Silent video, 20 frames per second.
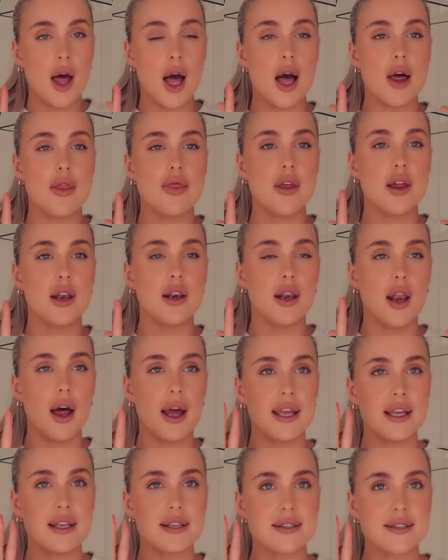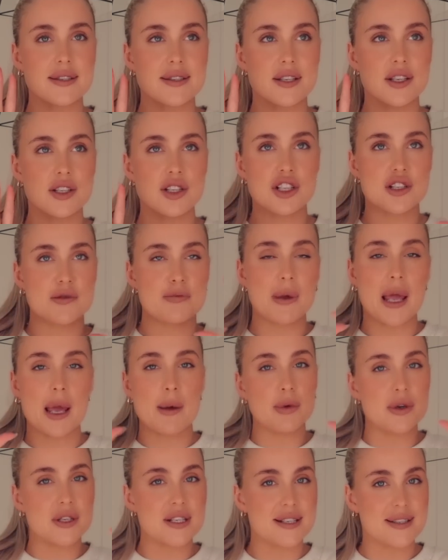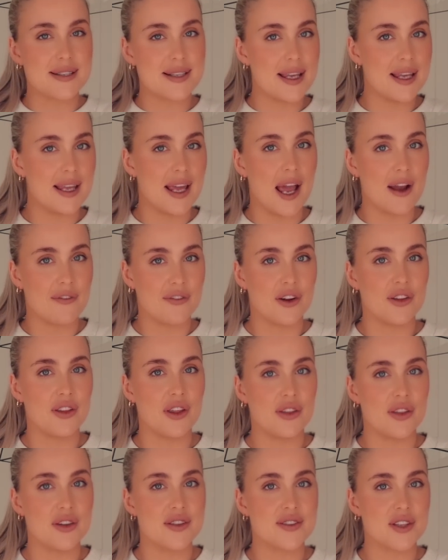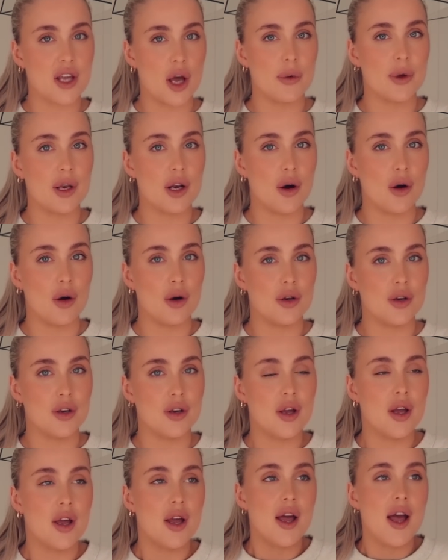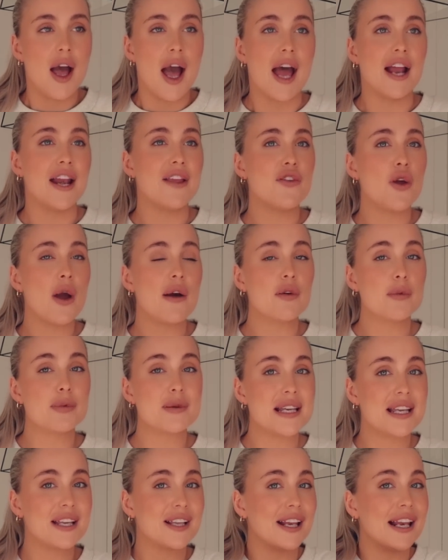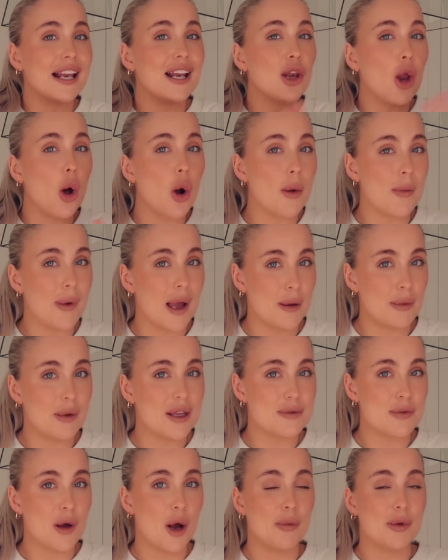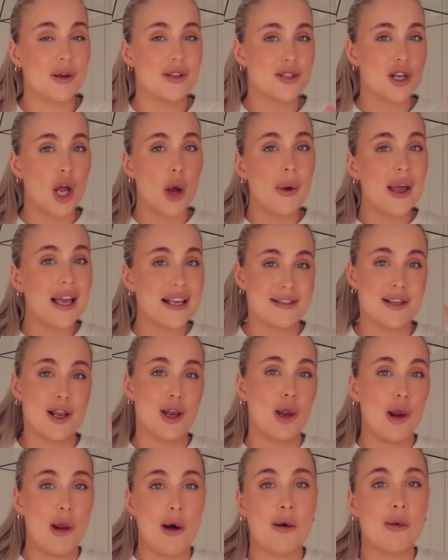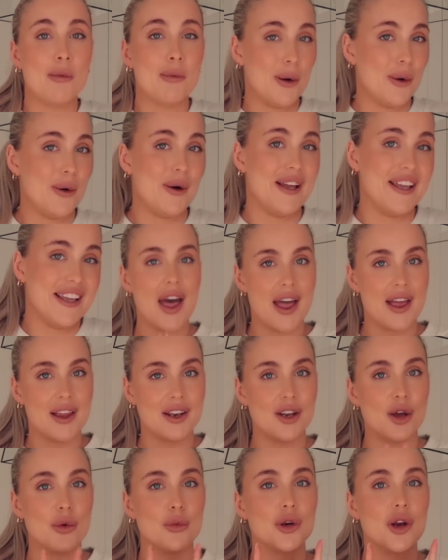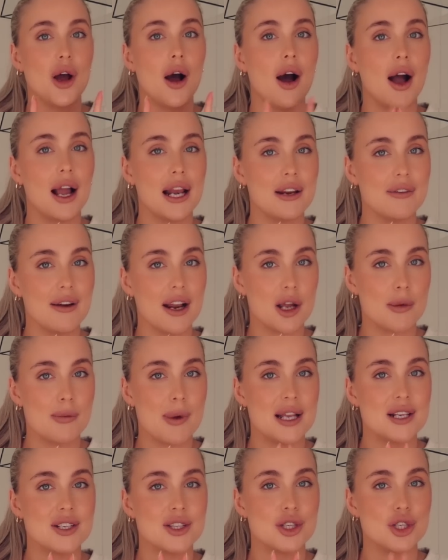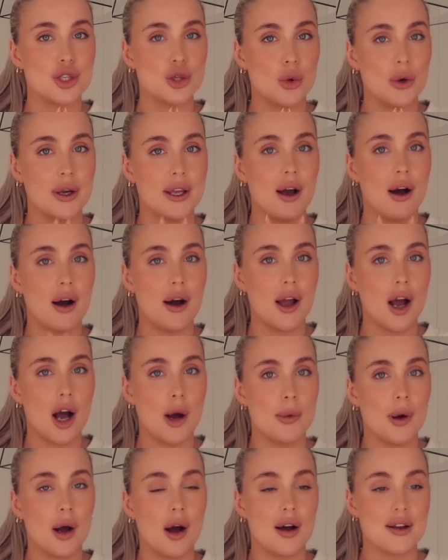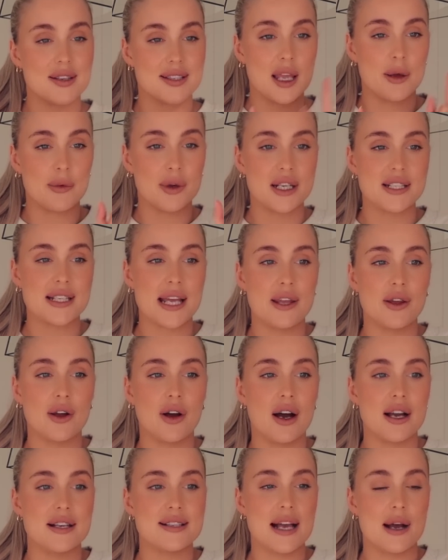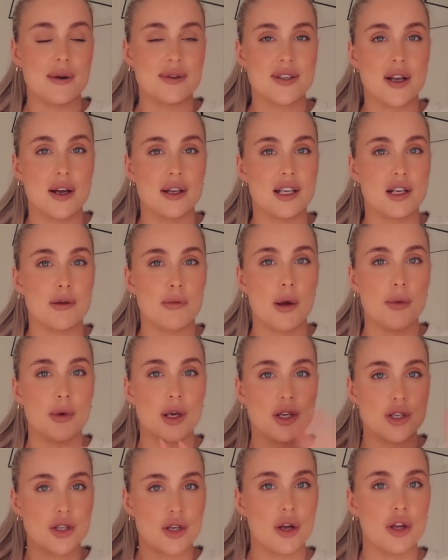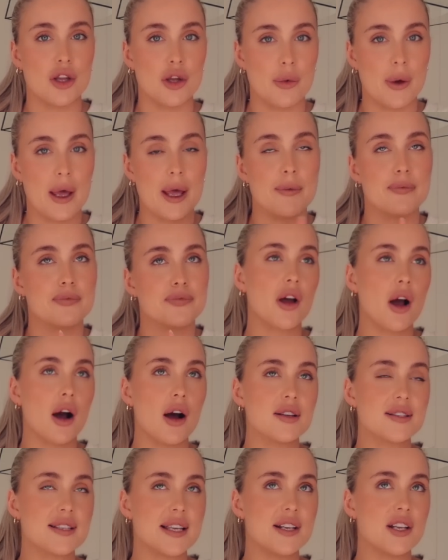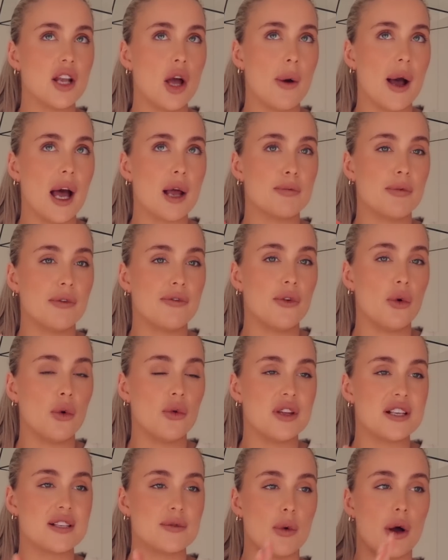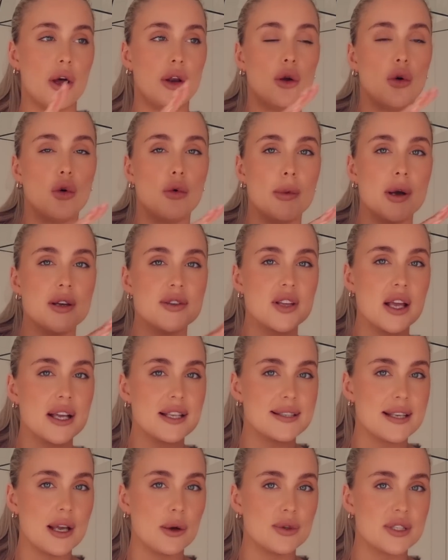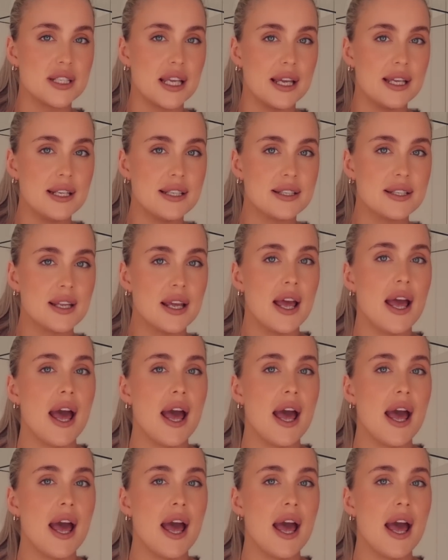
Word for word: and that likes to just be able to see everything that's going on, and if you have a particularly long baby as well, because Noah is a long boy, then would highly recommend the Joie i-Harbour car seat. I'm going to take you guys outside in a moment and show you it. The car seat Noah had before this one almost like tilted,